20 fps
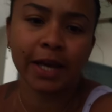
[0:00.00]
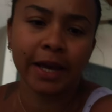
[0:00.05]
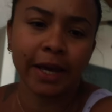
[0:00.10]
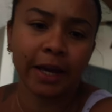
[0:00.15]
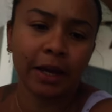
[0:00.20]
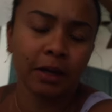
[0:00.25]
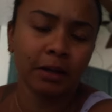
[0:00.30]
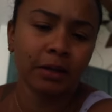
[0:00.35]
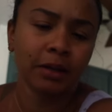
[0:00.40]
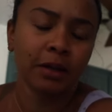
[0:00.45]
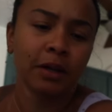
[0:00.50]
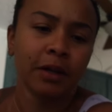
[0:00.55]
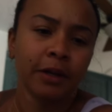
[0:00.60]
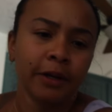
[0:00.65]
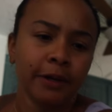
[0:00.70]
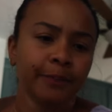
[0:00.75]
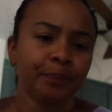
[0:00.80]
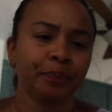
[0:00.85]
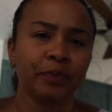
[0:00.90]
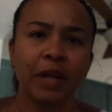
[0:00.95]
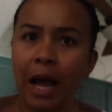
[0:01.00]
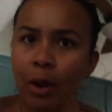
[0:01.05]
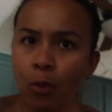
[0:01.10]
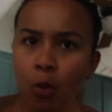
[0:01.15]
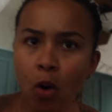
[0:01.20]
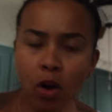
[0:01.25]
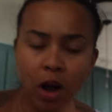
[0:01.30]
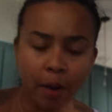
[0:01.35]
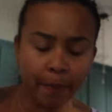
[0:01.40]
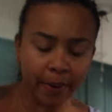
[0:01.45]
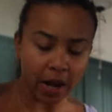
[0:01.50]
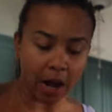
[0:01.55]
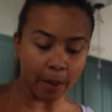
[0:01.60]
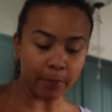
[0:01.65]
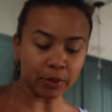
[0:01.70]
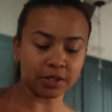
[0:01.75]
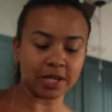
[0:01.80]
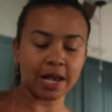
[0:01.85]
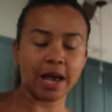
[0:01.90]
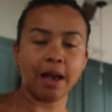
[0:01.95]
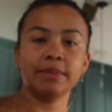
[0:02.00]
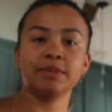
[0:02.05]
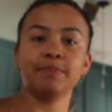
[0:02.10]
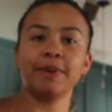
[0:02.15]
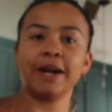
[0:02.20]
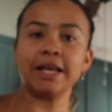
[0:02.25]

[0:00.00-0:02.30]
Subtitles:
like I woke up a couple times,